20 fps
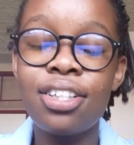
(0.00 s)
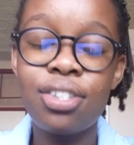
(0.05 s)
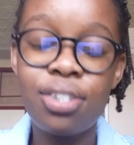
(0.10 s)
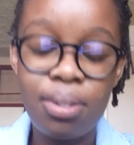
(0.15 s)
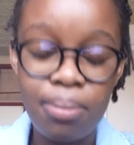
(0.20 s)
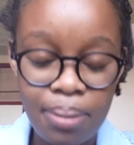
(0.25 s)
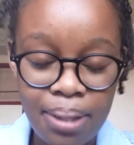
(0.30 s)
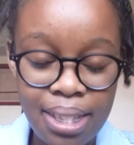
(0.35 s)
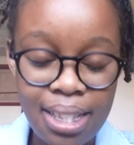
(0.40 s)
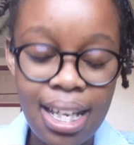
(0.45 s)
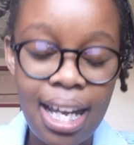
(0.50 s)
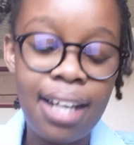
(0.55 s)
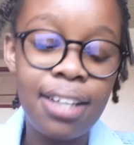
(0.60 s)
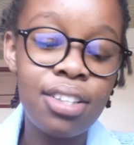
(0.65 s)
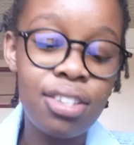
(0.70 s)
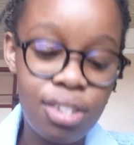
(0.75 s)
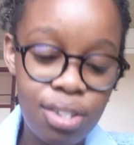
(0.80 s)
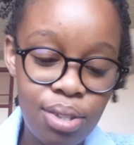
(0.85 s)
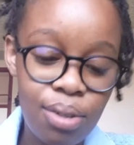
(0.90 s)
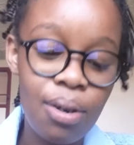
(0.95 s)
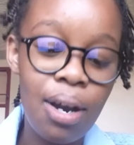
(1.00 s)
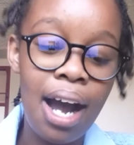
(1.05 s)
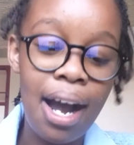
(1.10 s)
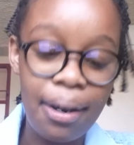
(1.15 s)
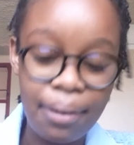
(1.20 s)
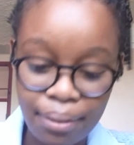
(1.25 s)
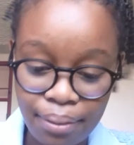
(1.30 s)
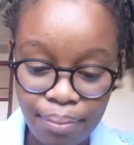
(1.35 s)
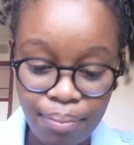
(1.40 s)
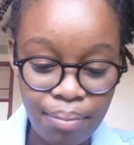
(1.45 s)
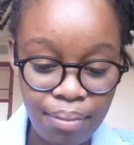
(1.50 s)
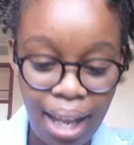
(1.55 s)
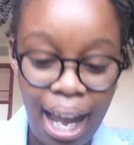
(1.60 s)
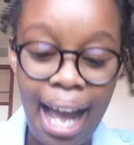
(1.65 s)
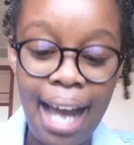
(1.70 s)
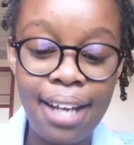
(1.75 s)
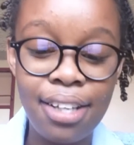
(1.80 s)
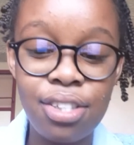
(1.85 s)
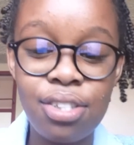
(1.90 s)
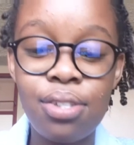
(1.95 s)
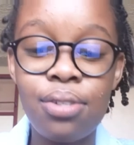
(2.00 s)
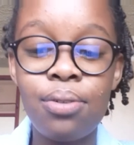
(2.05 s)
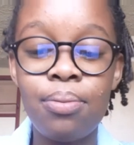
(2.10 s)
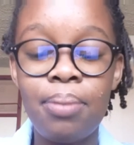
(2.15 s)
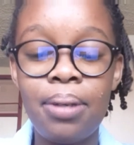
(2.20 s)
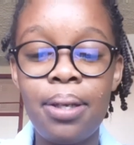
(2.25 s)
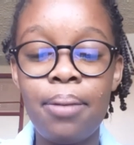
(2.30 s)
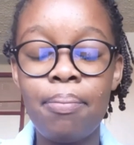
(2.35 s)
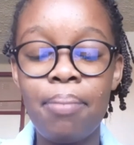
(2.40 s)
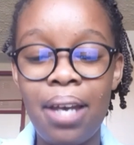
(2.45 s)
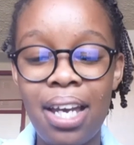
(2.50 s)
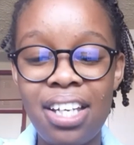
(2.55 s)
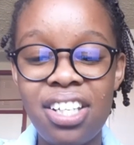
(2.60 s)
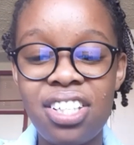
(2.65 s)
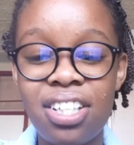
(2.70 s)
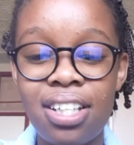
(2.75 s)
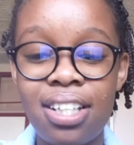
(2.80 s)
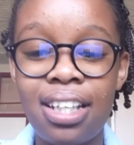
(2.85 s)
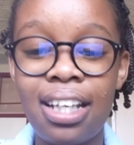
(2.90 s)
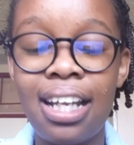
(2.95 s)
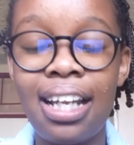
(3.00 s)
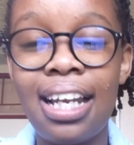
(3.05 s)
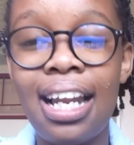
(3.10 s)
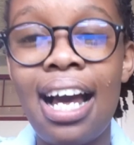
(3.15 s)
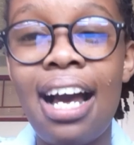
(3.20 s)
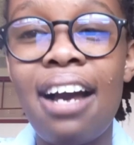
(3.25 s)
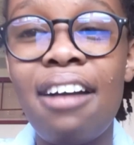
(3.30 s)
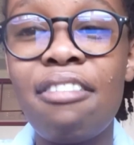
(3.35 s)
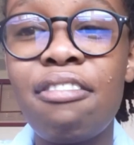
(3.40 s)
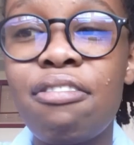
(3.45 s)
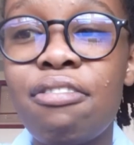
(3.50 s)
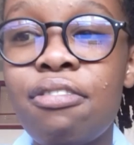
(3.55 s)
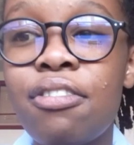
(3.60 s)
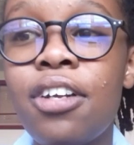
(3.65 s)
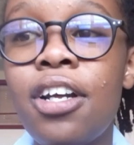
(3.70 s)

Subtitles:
to be done, so I had to be patient enough,